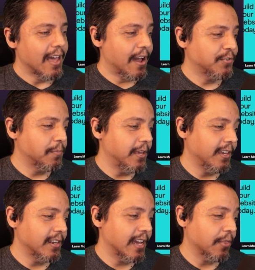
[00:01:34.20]
After
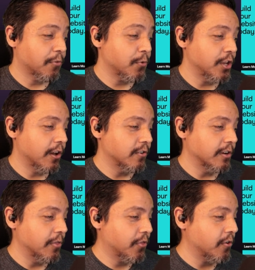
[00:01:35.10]
peaking at
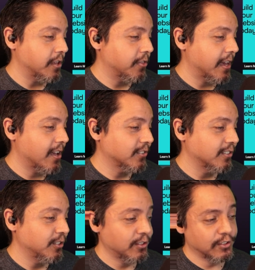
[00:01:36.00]

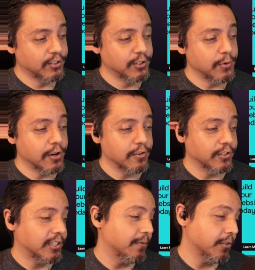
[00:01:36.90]

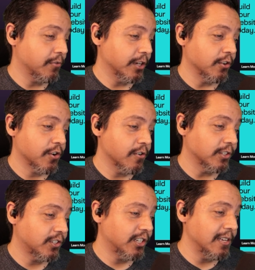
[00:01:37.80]
330,273
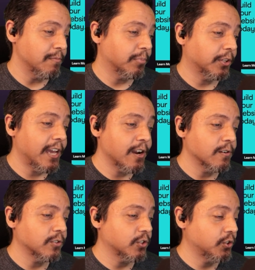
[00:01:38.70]
concurrent Steam
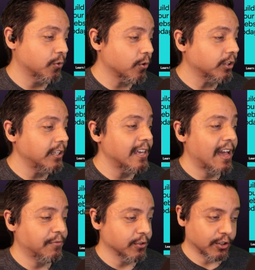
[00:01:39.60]
players shortly
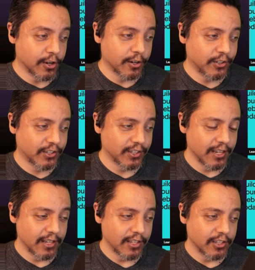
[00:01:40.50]
after launch,
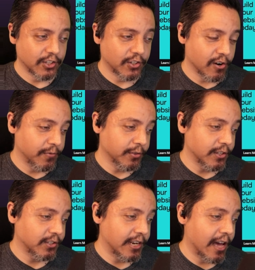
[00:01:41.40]

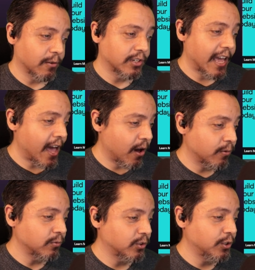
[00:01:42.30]
Starfield is now
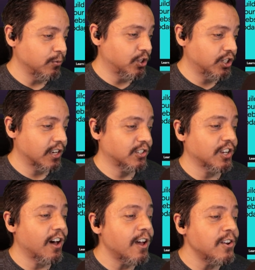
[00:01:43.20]
down to
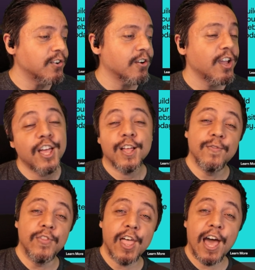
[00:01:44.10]
just under
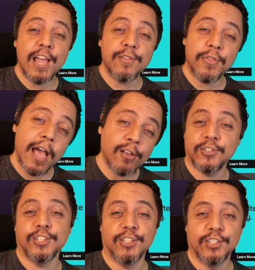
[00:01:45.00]

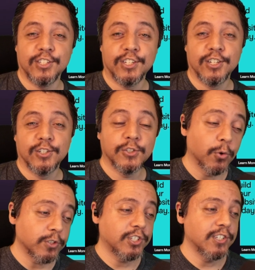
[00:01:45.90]
9,000.
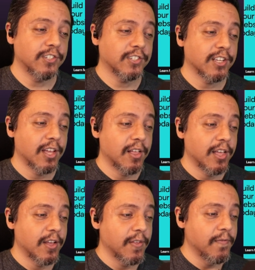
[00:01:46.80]
Sources,
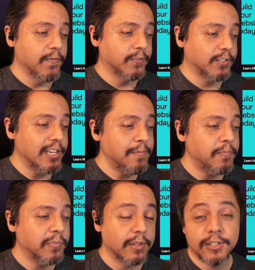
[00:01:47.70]

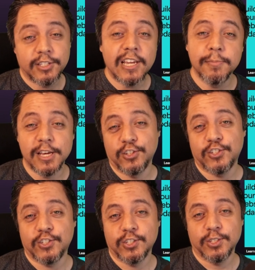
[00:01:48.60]
Steam
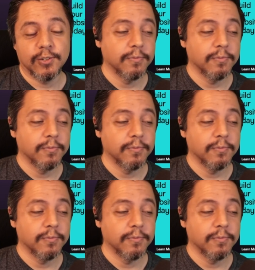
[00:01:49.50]
database,